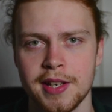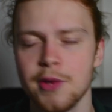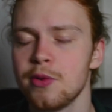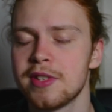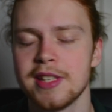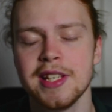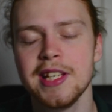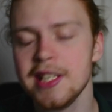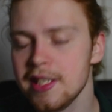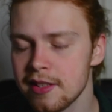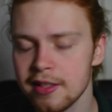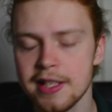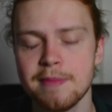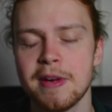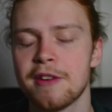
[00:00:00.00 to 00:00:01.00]
He was
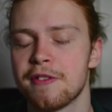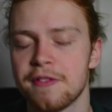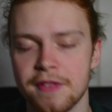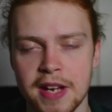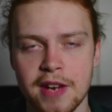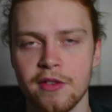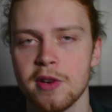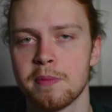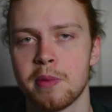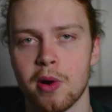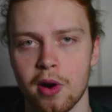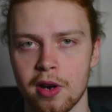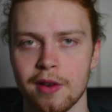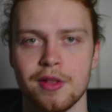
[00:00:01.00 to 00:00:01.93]
easily my favorite part